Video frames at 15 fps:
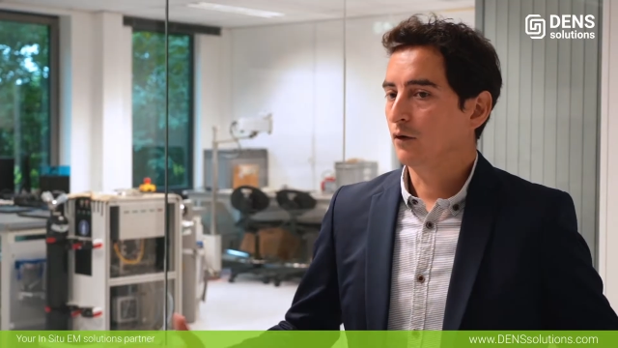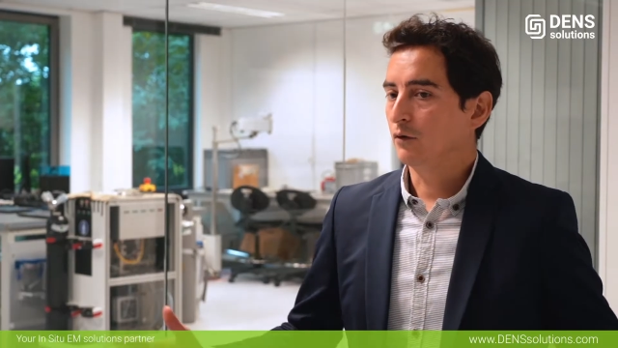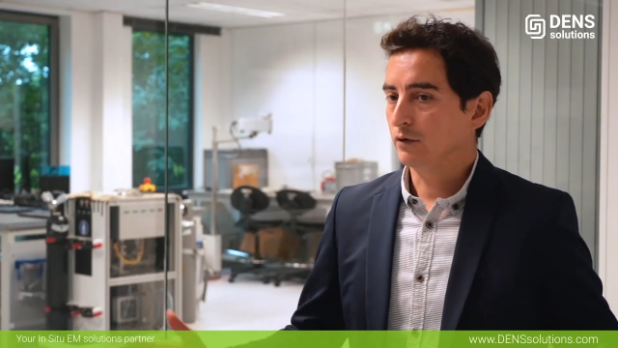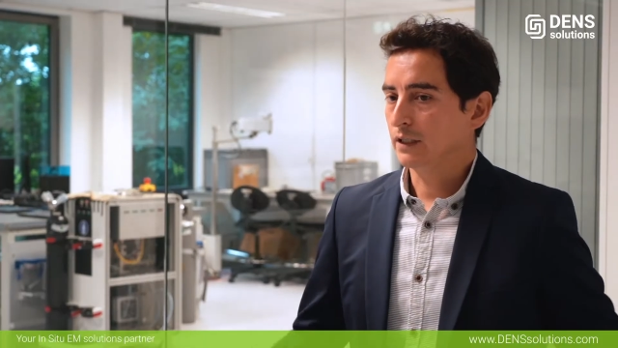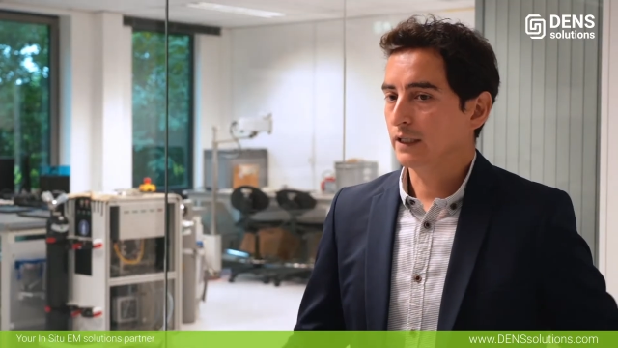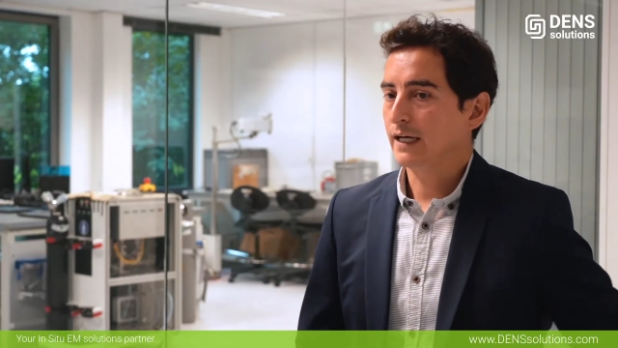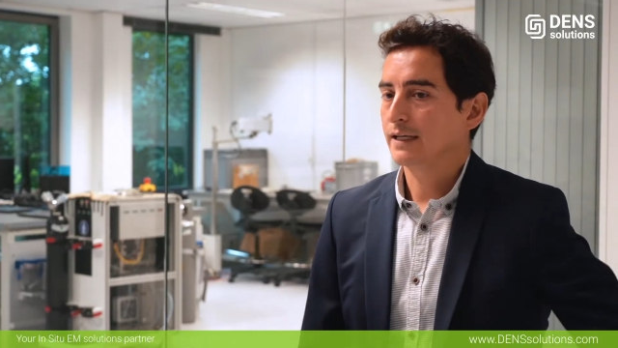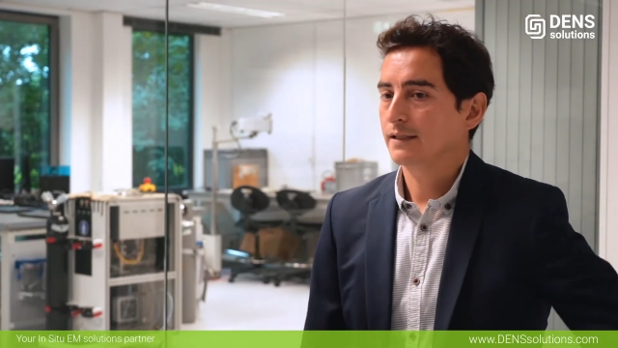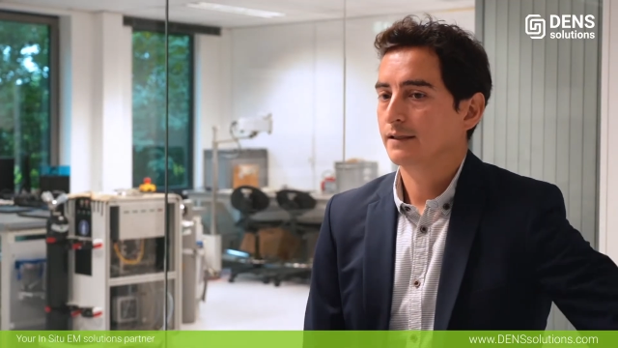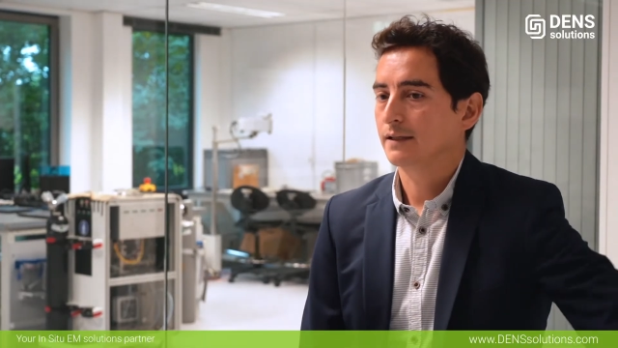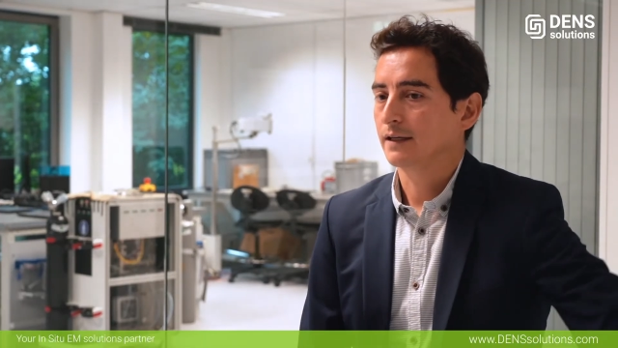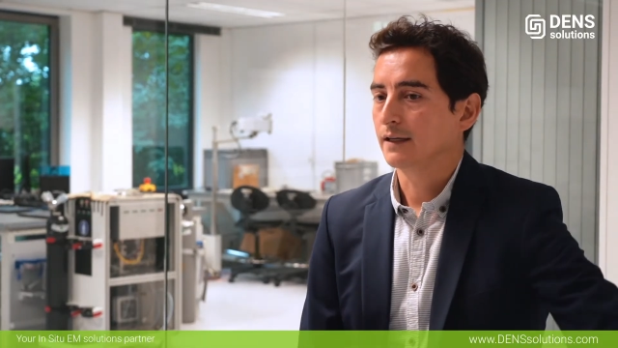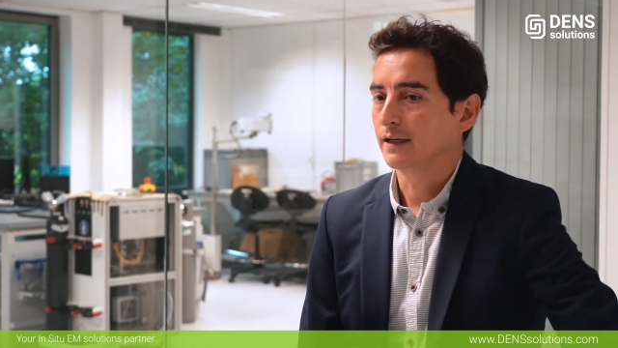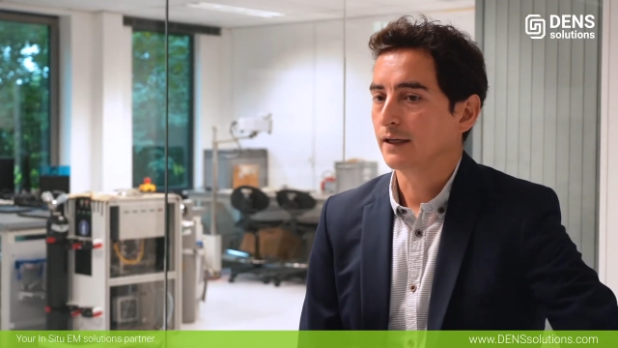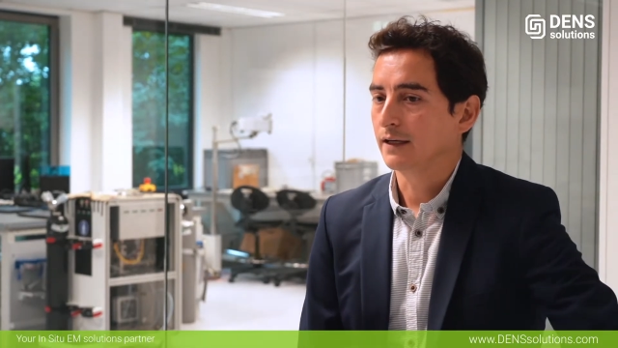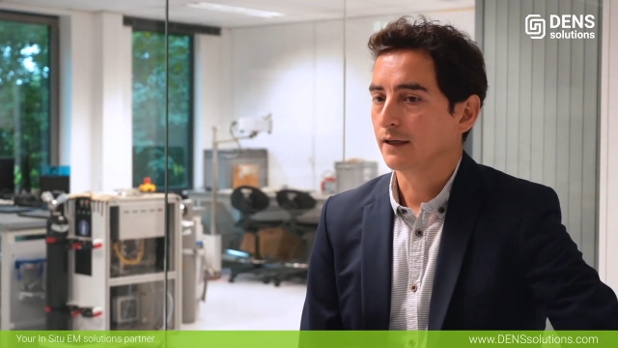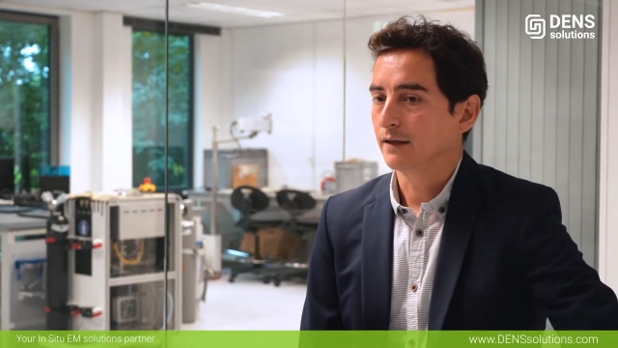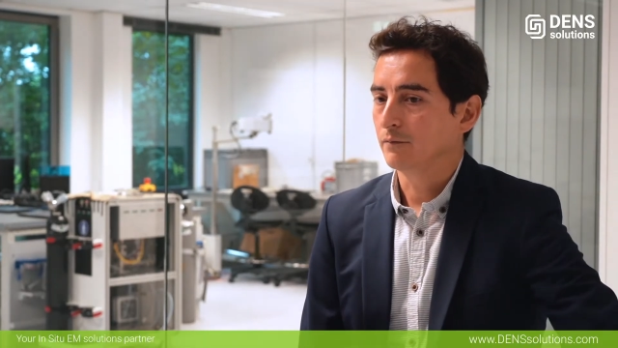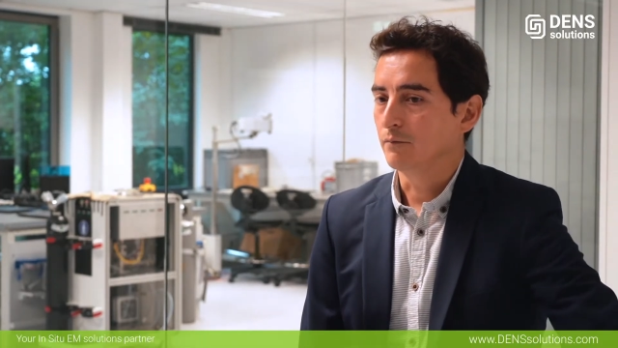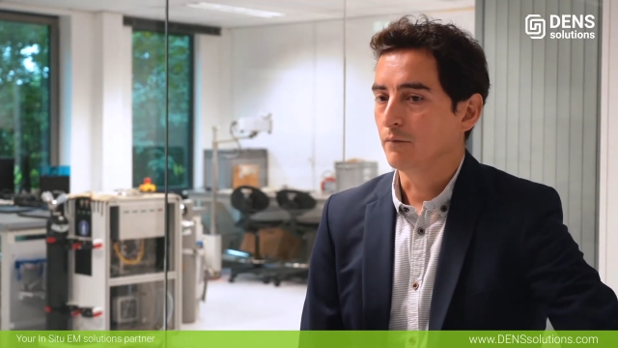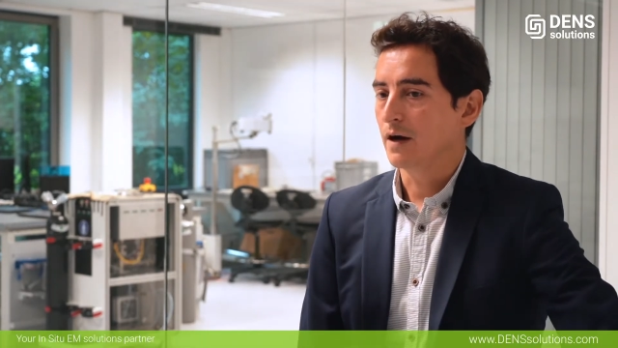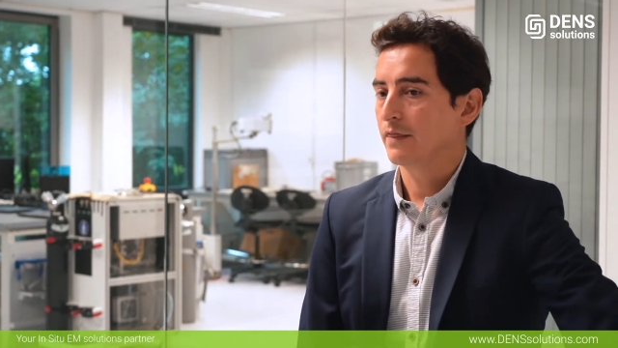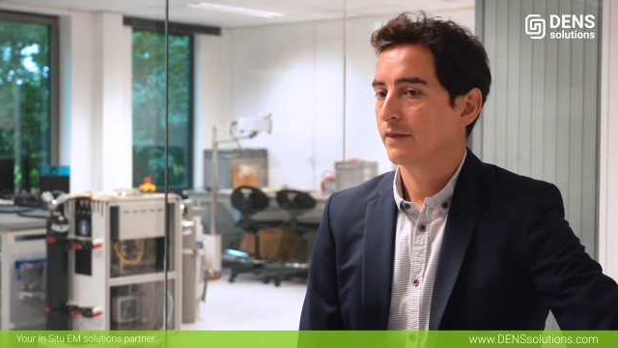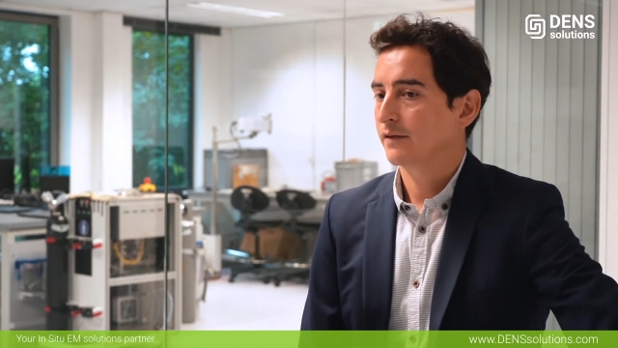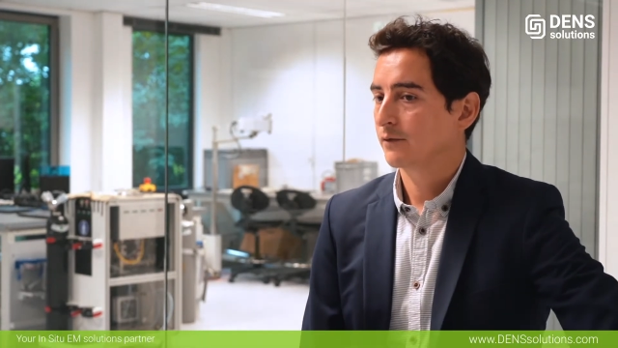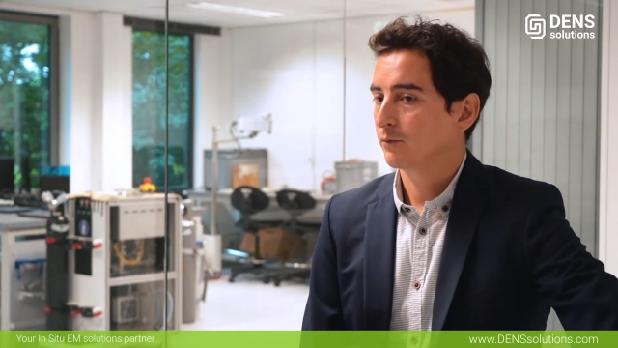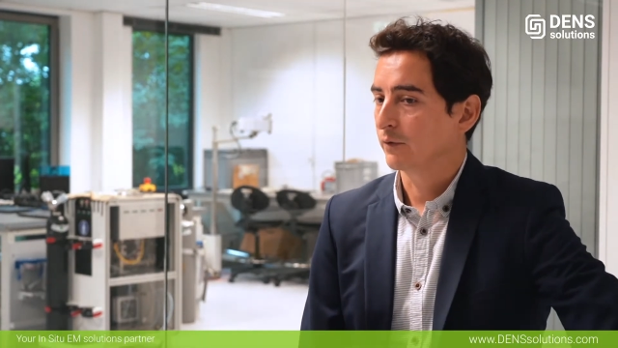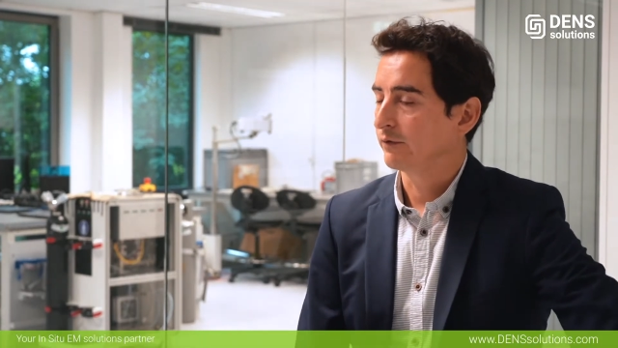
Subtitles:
over the last months,